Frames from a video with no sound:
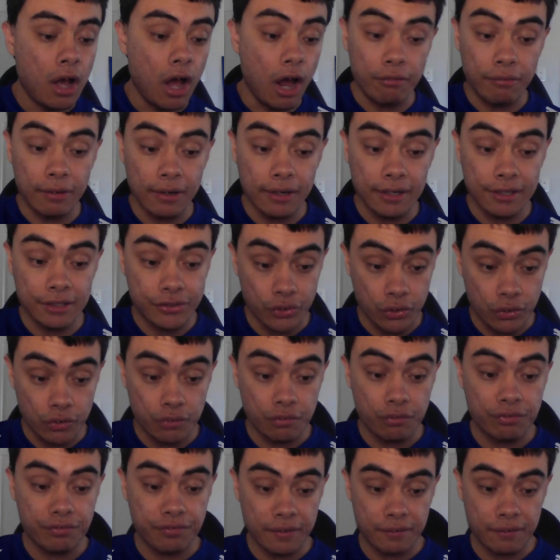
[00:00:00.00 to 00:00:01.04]
I really
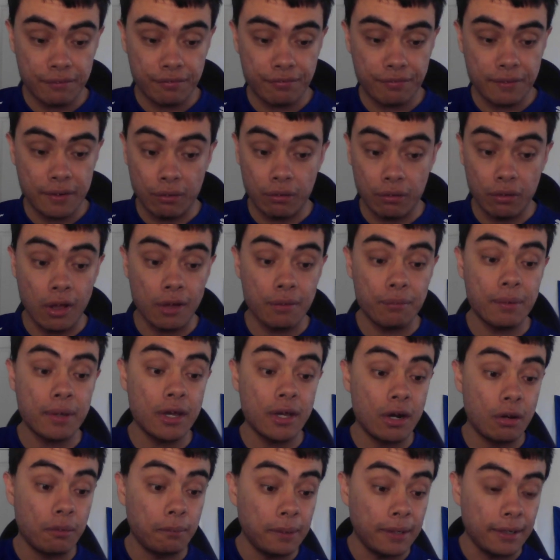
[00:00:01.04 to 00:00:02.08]
do feel like we're
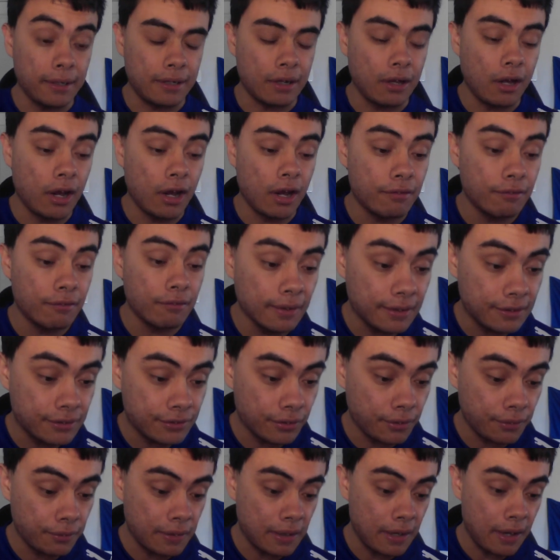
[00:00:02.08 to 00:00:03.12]
going to win. I really
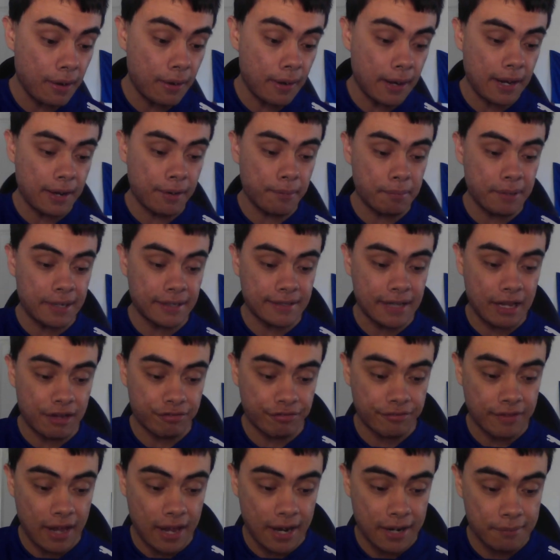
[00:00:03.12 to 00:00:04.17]
do. It, will be a
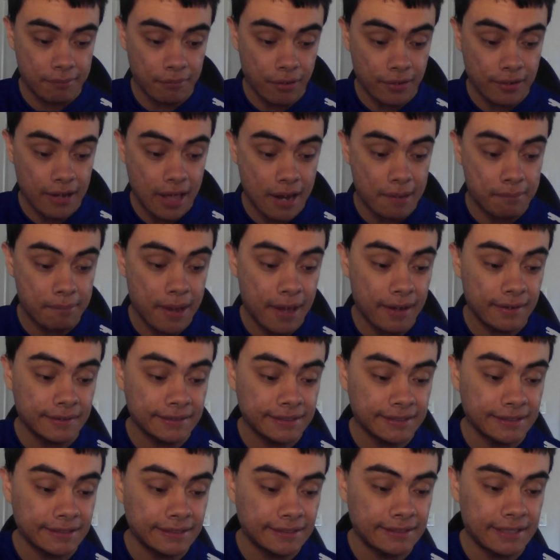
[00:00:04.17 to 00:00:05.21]
tough game, no doubt about it.
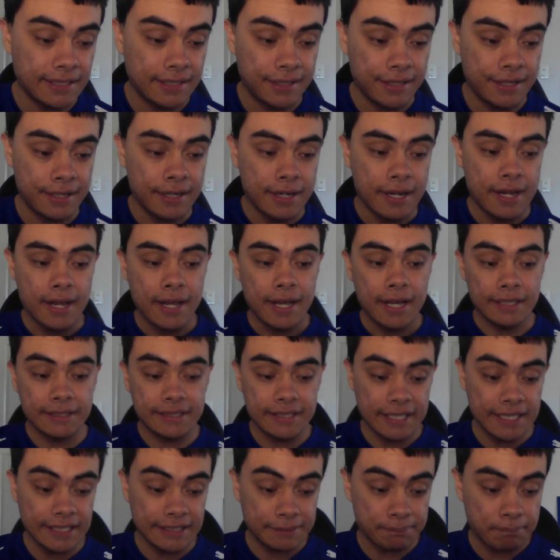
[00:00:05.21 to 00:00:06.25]
It's in Sydney.
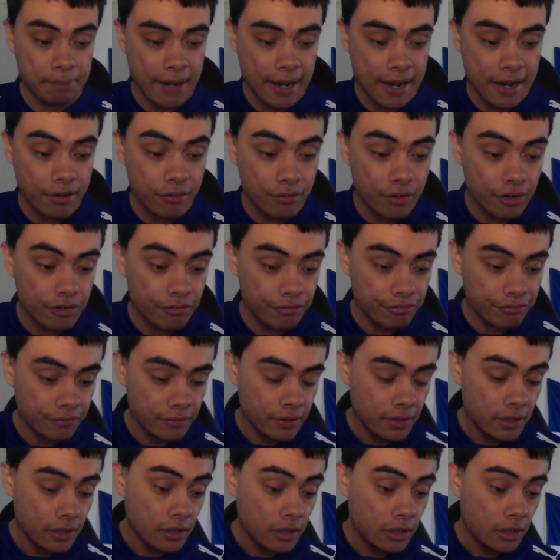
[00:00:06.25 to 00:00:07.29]
It's against Penrith.
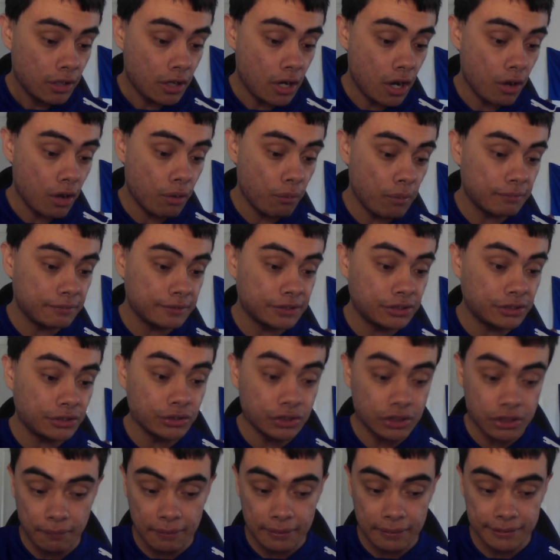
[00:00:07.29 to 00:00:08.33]
You know, whether it's
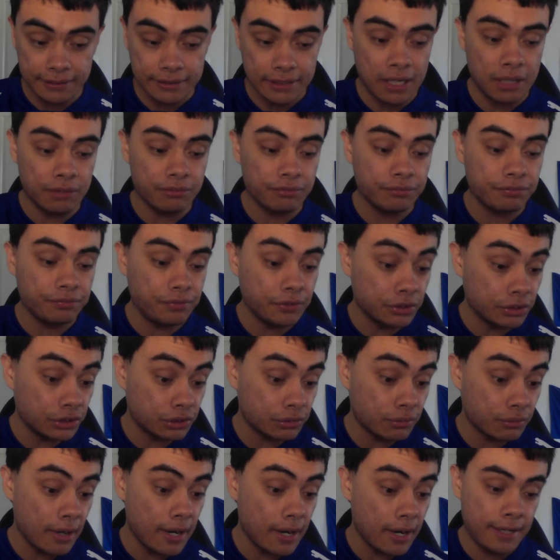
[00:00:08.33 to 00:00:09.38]
New South Wales Cup,
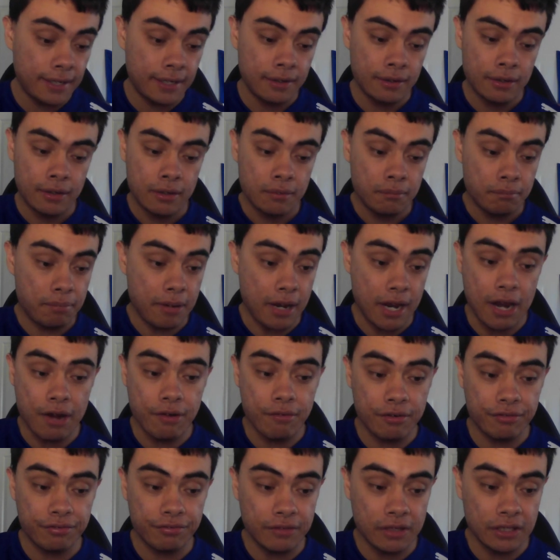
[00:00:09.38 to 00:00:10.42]
first grade,
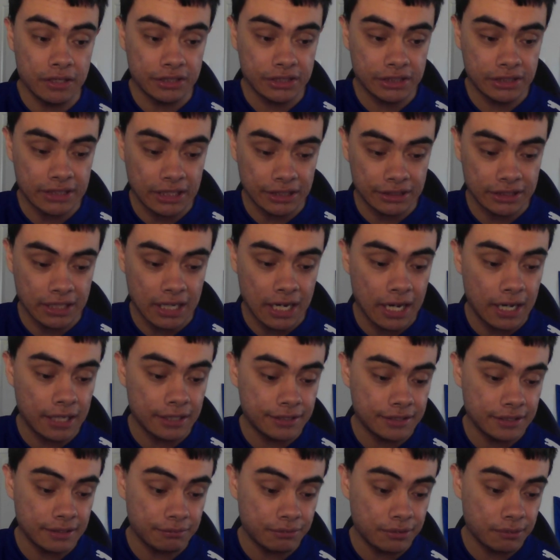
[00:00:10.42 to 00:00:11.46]
Penrith are such a
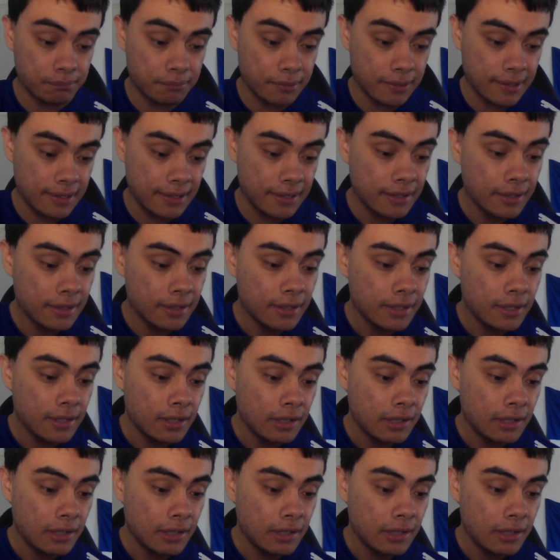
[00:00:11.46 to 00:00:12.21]
hard team to beat,